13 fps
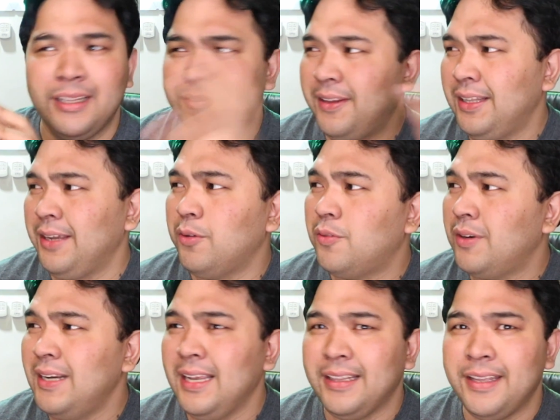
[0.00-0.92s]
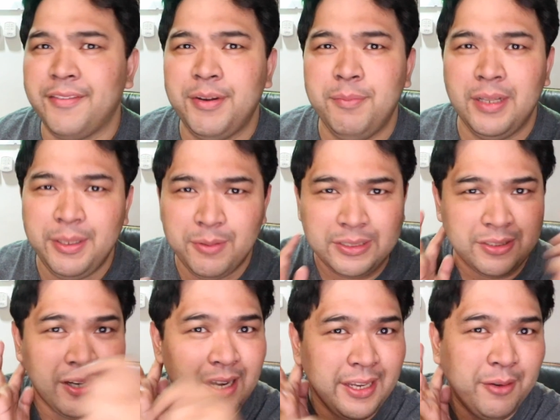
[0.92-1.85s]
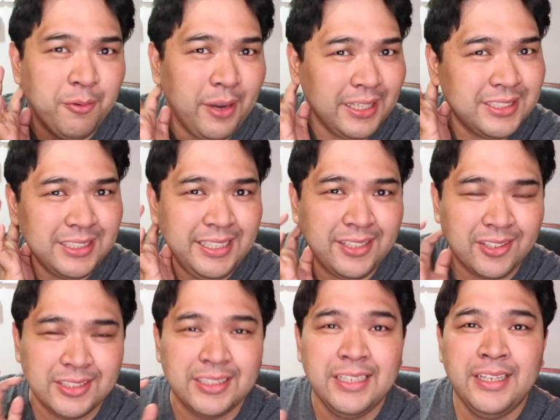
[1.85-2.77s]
it felt like overnight, everybody was rocking white sneakers.